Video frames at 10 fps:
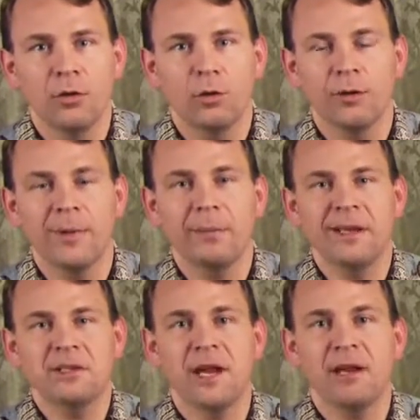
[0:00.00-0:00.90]
Lord, make
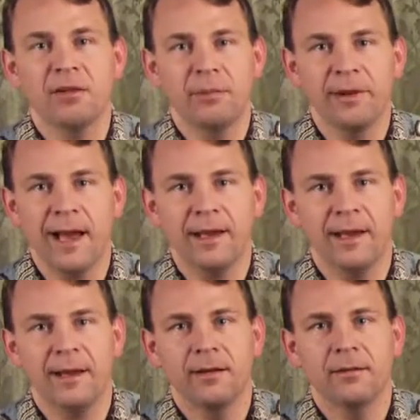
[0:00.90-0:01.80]
me chaste, but not
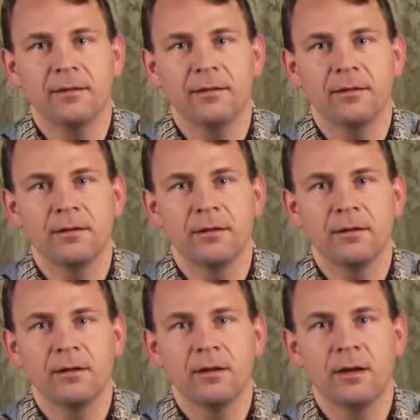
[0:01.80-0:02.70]
yet.
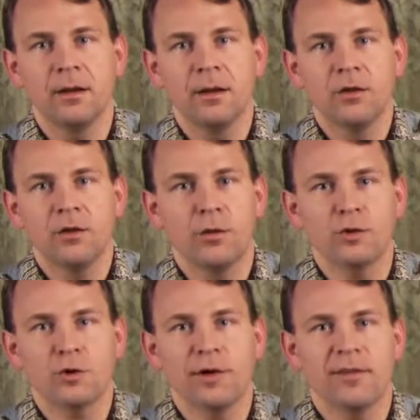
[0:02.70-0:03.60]
So the
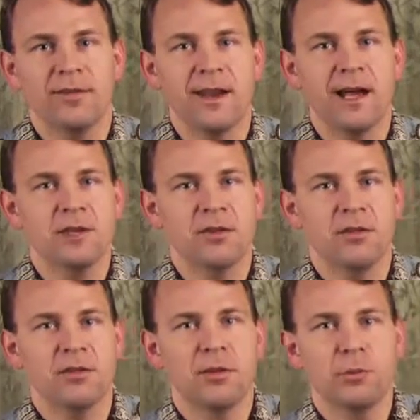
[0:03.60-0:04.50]
choice is not just
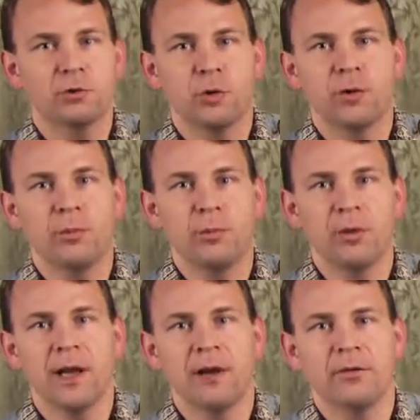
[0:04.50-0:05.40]
a simple choice
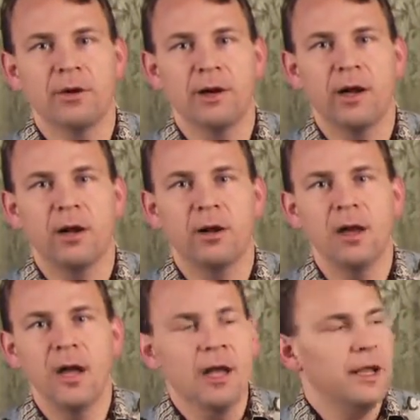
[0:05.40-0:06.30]
between heaven or hell.
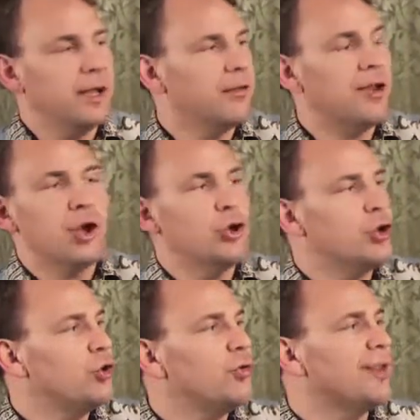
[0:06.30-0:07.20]
It's do
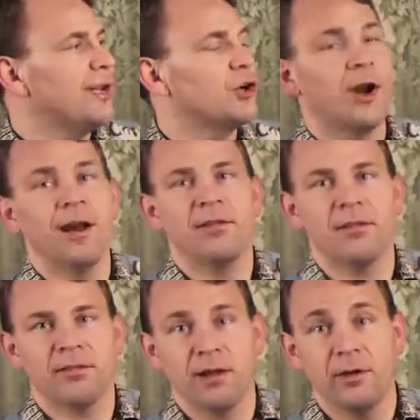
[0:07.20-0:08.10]
you see Christ
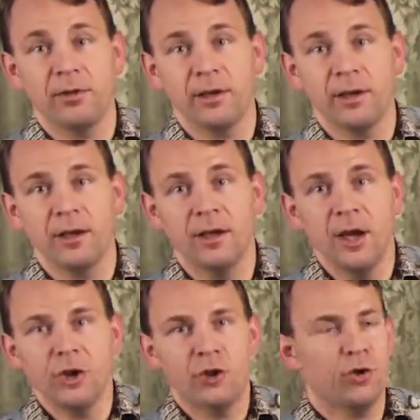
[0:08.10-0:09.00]
as lovely?
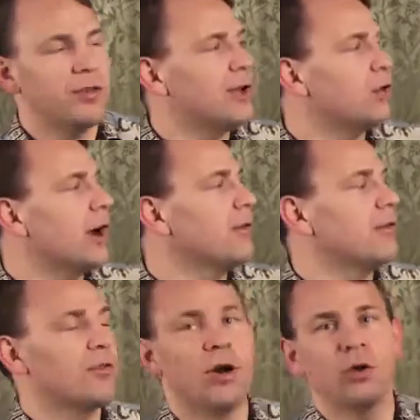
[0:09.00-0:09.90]
Do you see
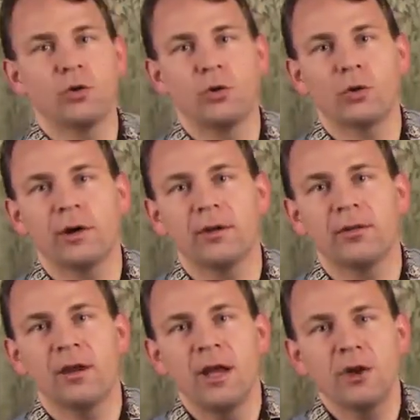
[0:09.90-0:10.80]
Christ as all
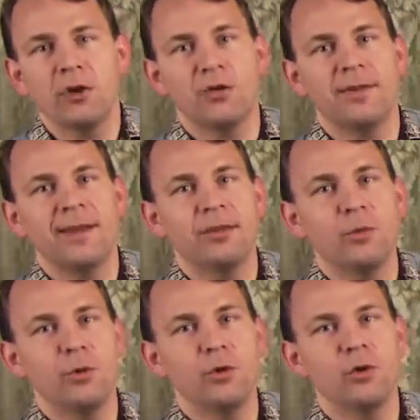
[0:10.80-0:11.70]
glorious? Do you see
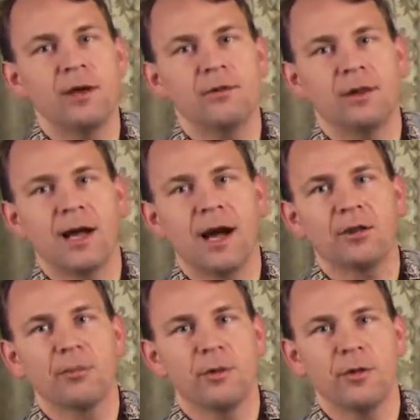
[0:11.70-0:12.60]
the beauty of the
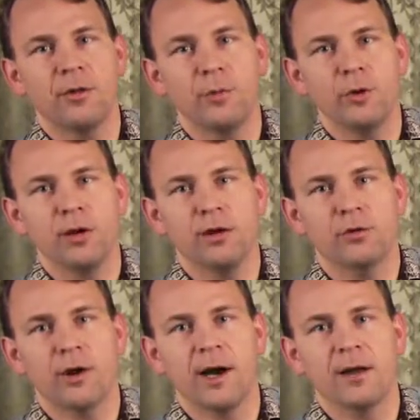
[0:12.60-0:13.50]
gospel and the beauty
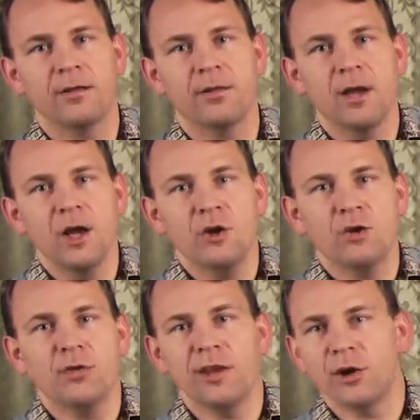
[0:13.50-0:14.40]
of Christ?
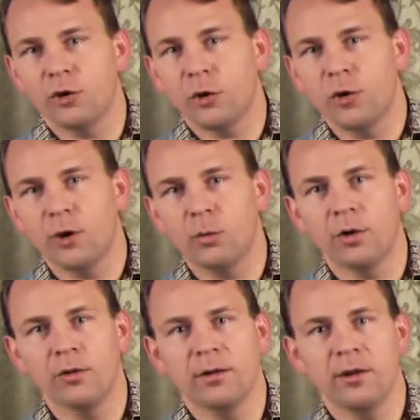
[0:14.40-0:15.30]
Do you see your own
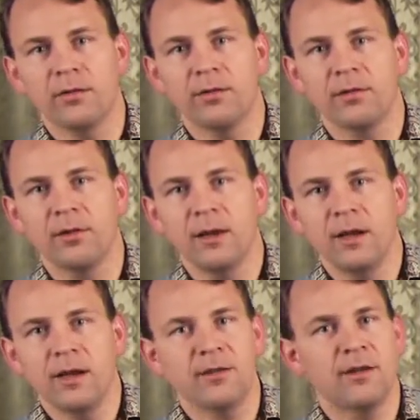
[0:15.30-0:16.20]
unworthiness?
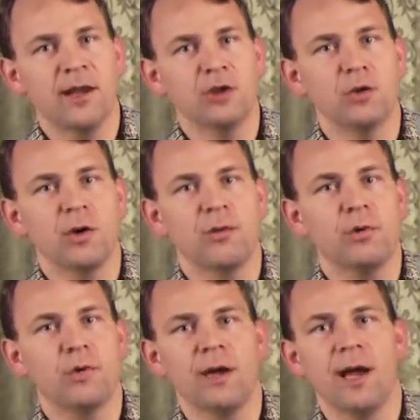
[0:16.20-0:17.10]
It's not a choice
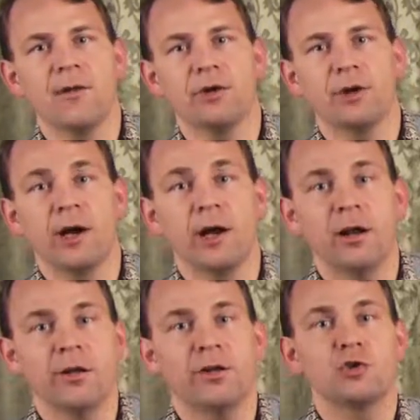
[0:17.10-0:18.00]
between heaven or
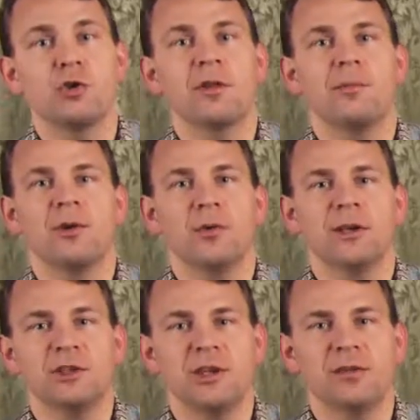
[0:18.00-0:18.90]
hell. It's a choice
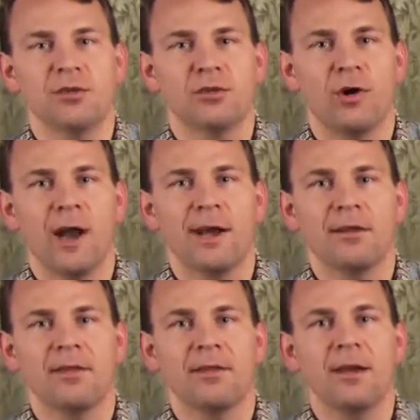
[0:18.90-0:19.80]
between Jesus
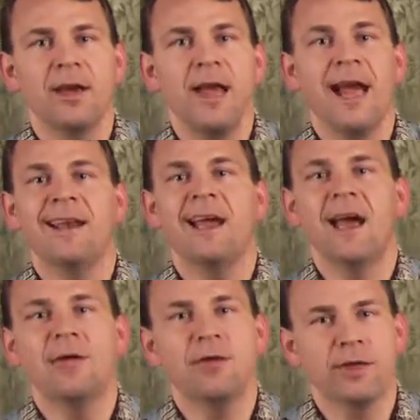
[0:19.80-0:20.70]
Christ and
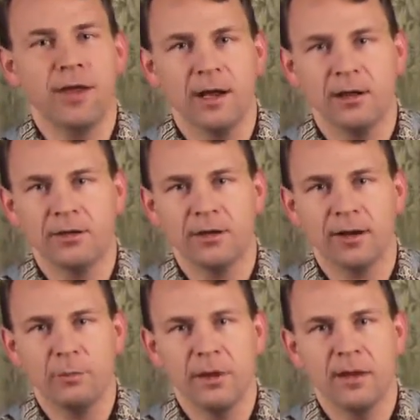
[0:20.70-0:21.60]
everything else that
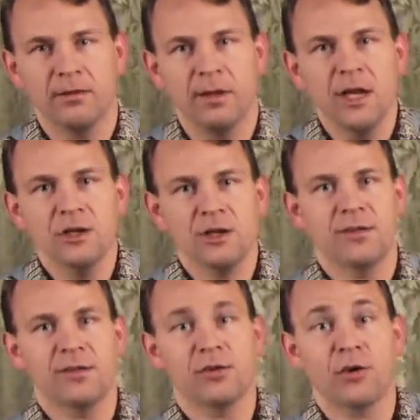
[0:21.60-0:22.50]
competes.
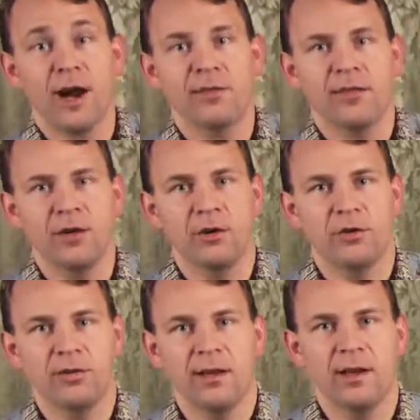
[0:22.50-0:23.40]
Jesus Christ and your
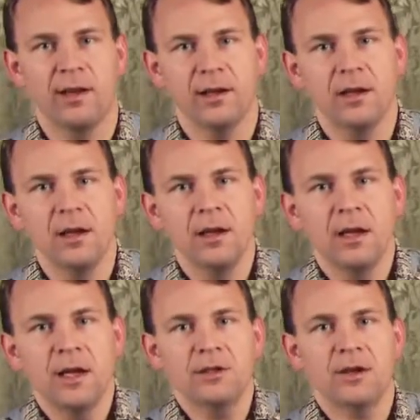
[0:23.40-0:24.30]
sin.
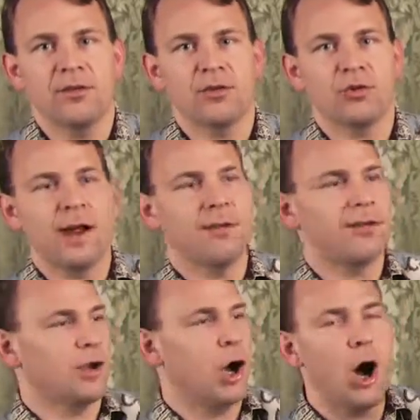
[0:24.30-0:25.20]
Jesus
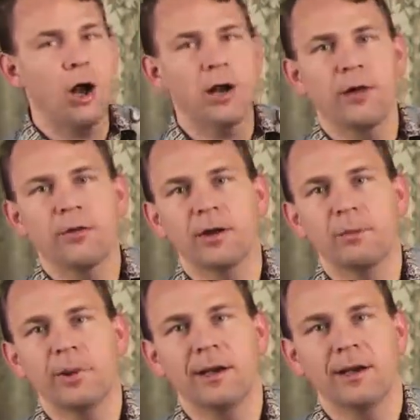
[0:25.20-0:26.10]
Christ and all other
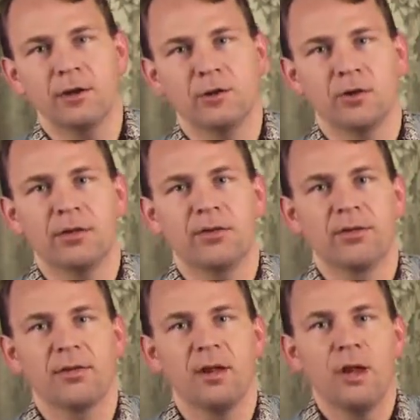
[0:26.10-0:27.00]
competing
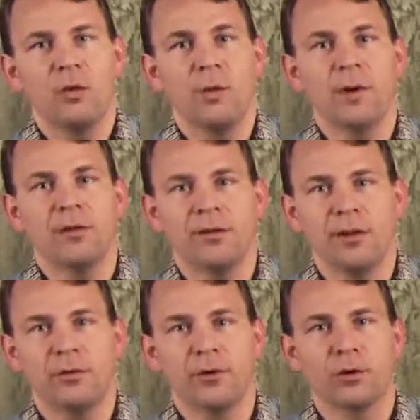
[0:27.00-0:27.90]
interests. We must
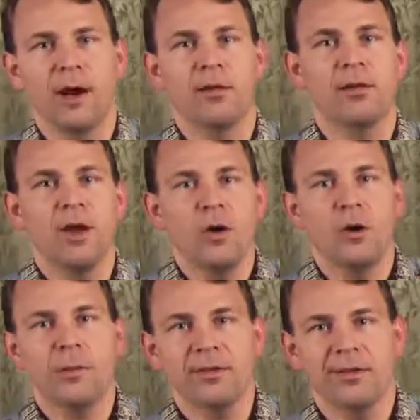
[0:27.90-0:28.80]
live for Christ.
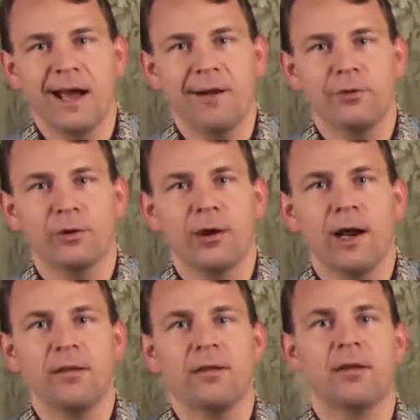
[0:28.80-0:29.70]
We must die for
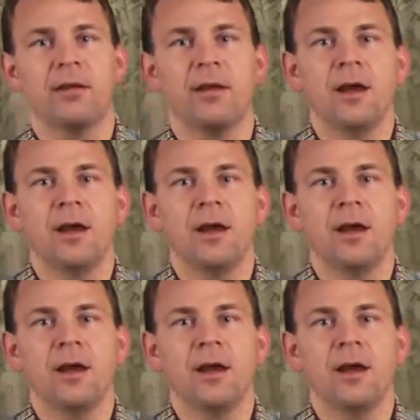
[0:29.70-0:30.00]
Christ.